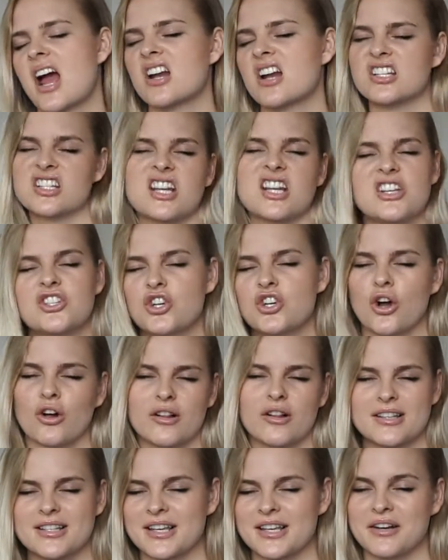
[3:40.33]
I just need
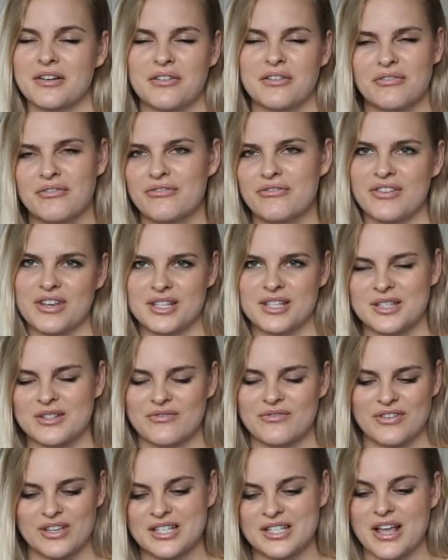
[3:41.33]
chocolate, it's gonna fix
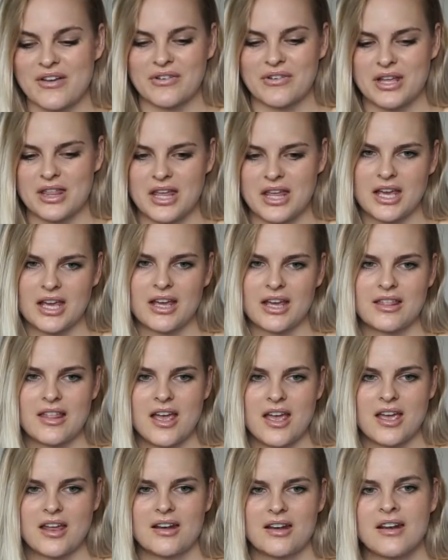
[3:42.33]
everything. And
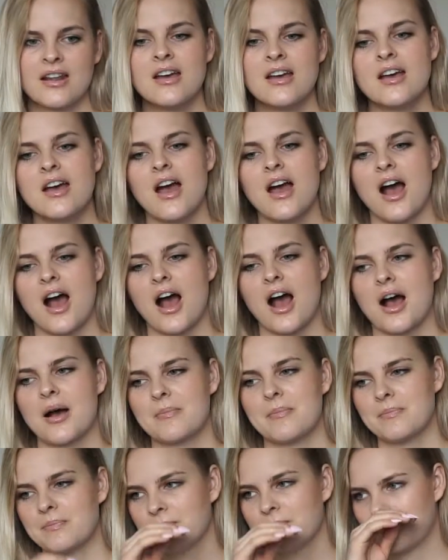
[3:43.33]

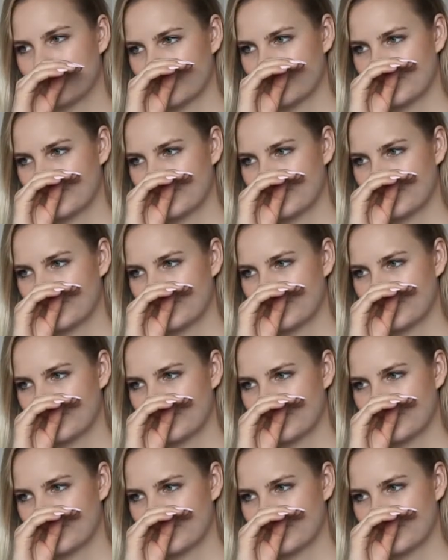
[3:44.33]
then